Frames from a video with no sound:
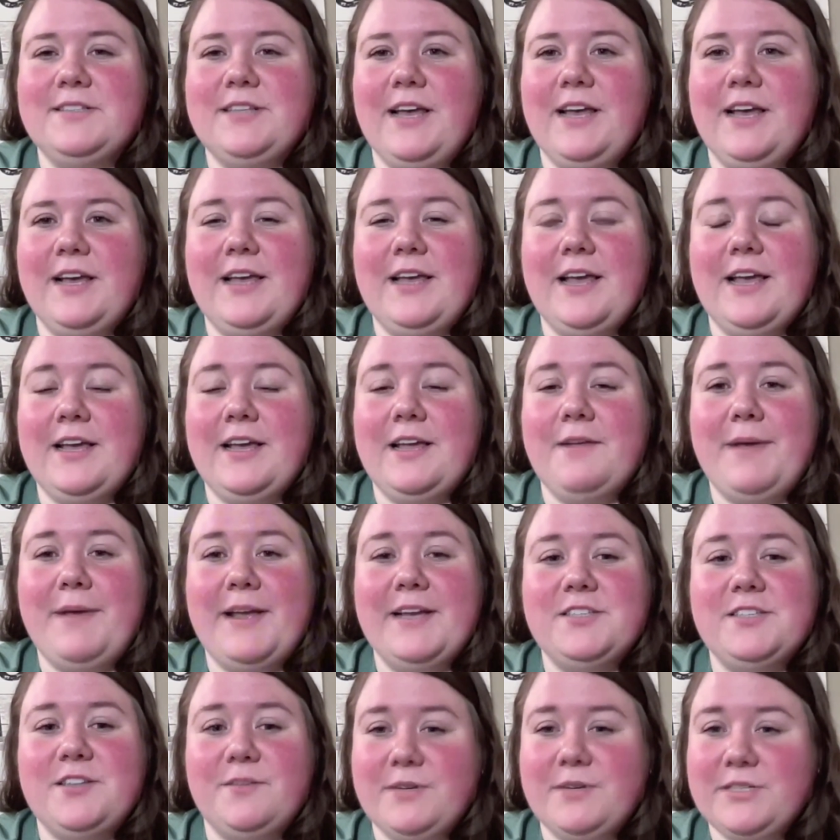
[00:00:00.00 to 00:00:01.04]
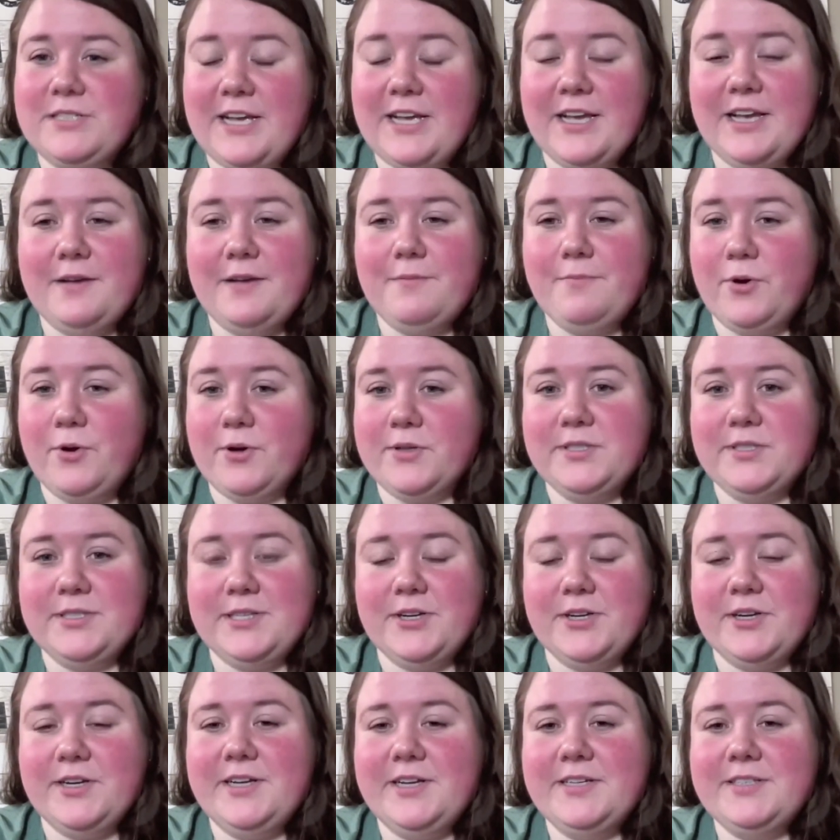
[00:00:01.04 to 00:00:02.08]
Like it can make someone take it more
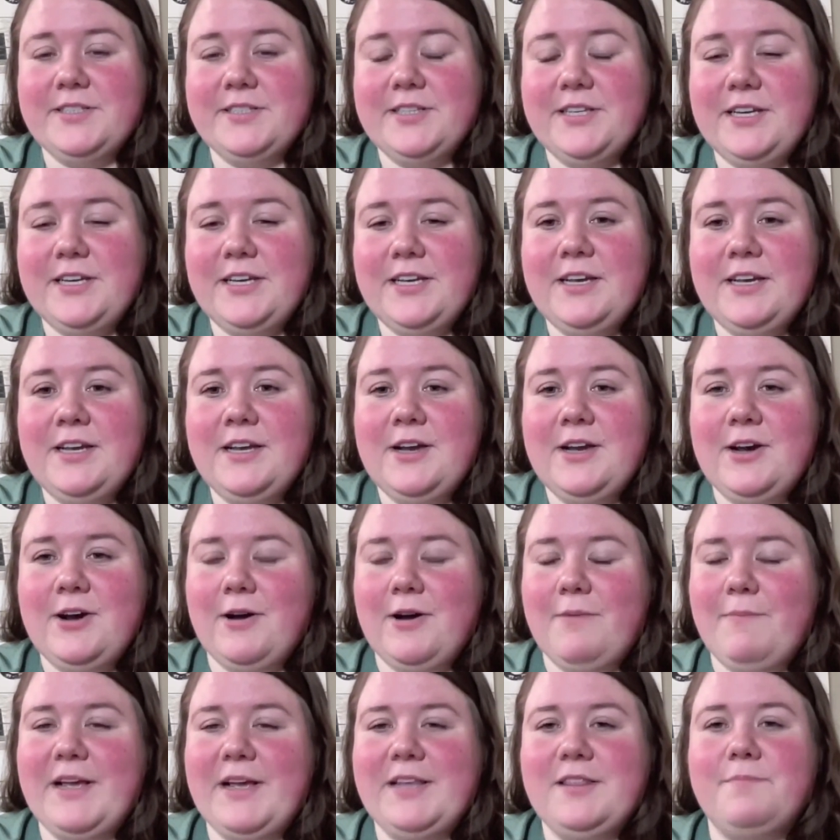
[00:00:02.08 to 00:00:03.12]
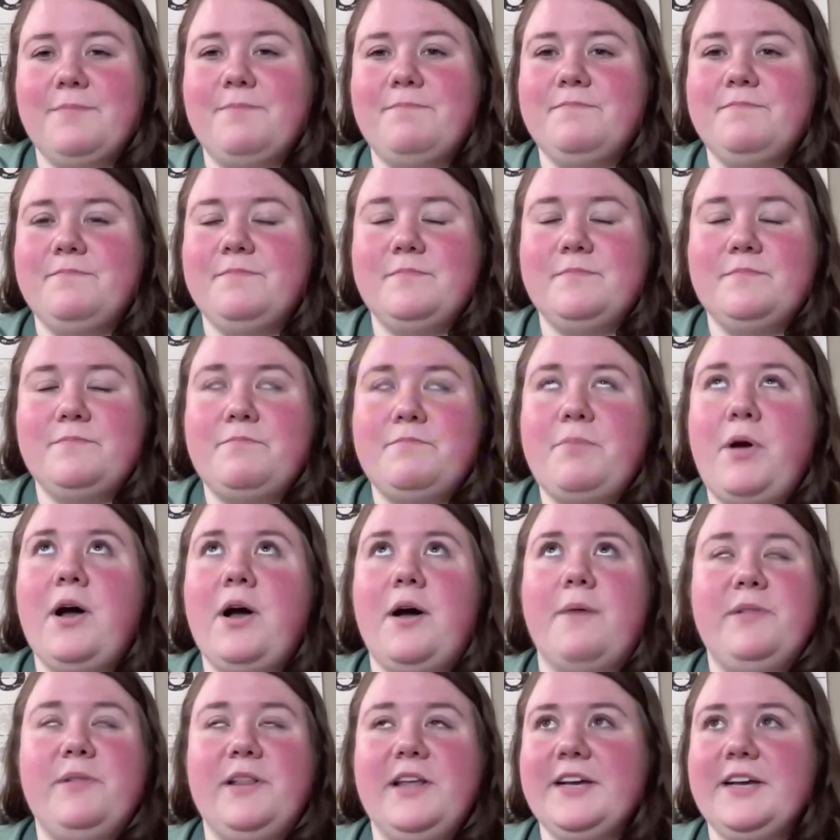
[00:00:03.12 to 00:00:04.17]
seriously or make the
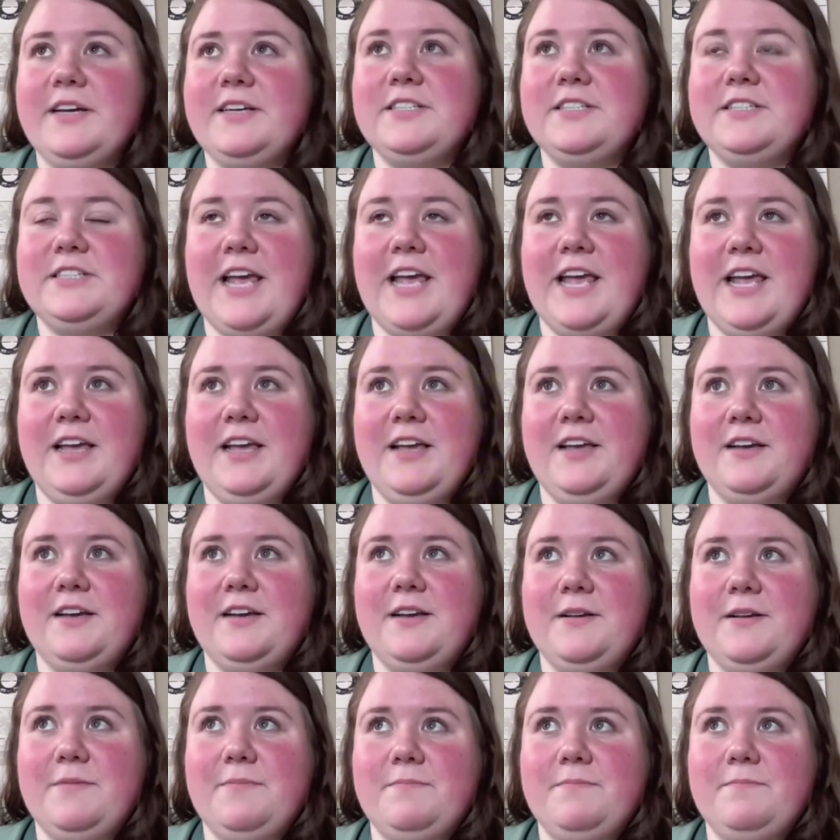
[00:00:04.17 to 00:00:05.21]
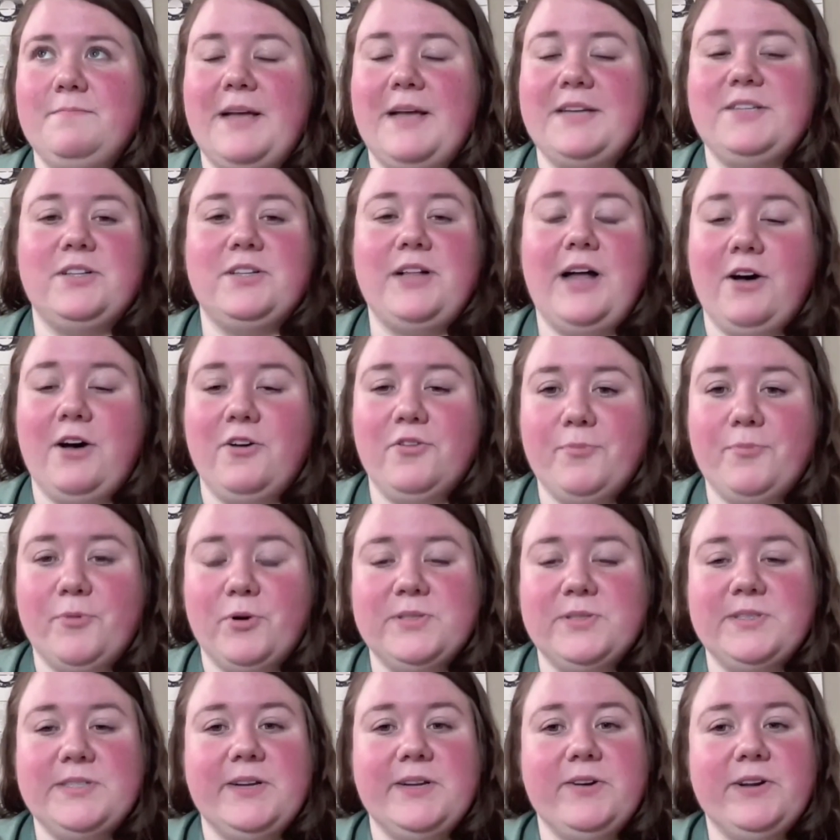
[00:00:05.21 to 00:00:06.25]
public take mental health more
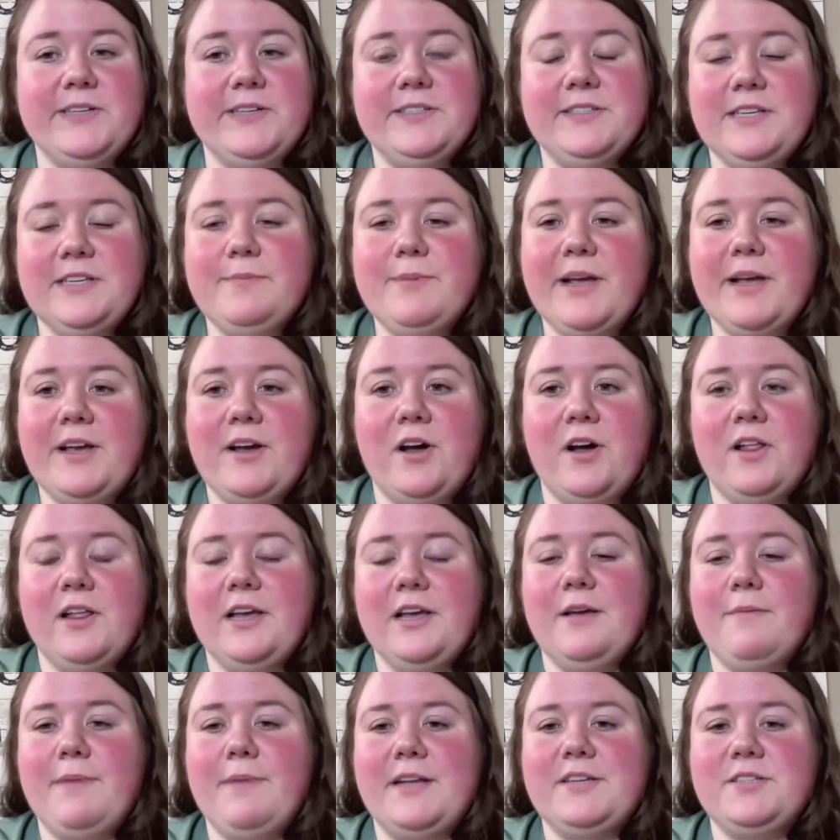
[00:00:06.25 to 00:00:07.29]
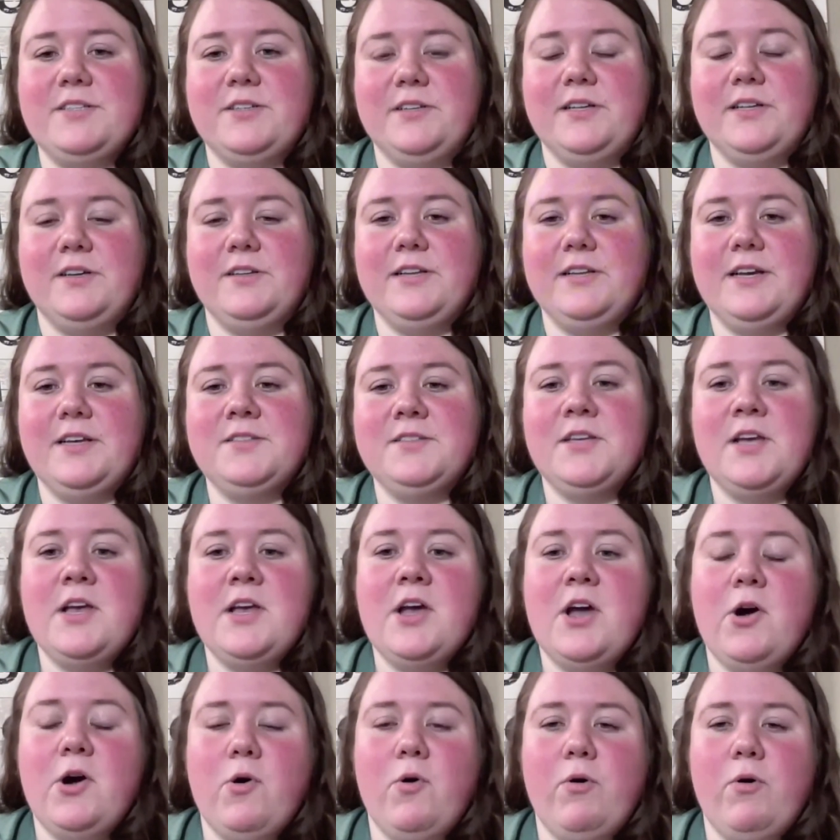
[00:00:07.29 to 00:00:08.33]
seriously by calling it mental illness,
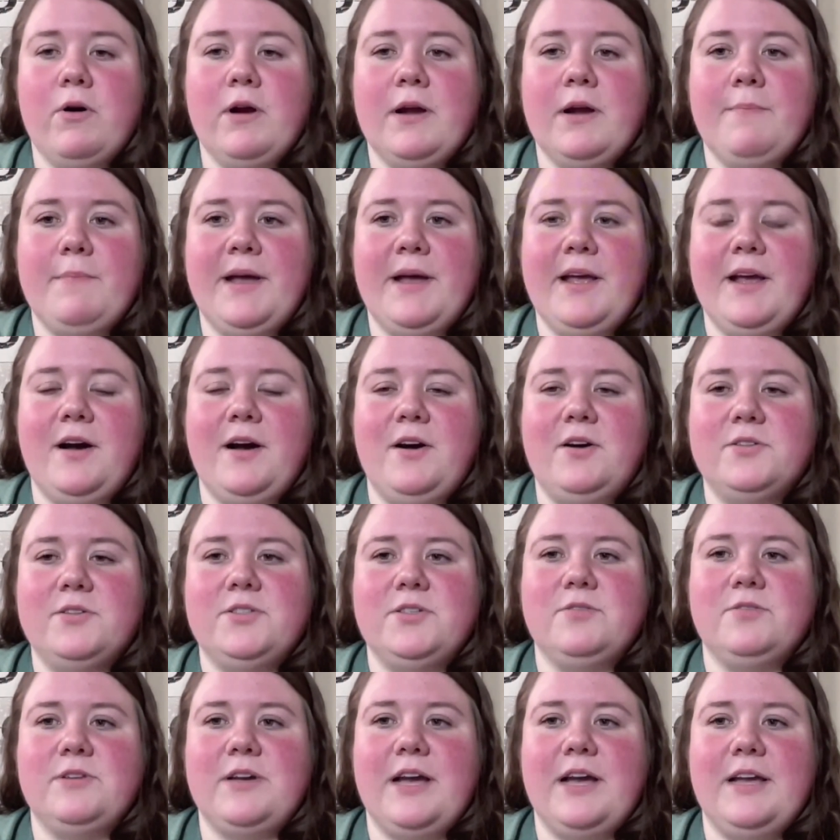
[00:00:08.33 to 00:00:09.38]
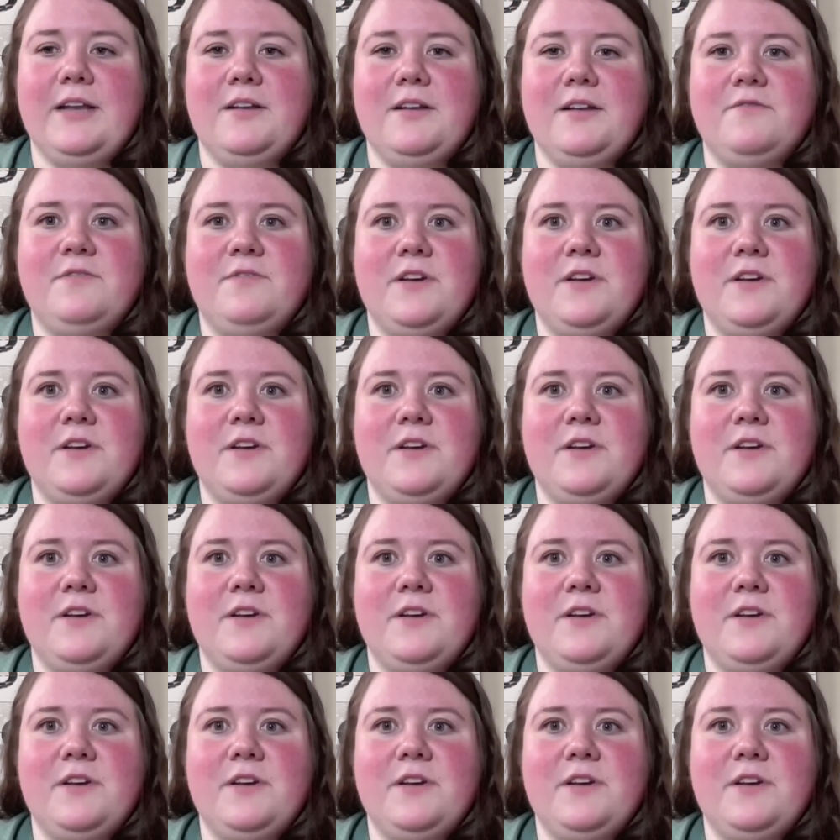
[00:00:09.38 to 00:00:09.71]
or it might also kind of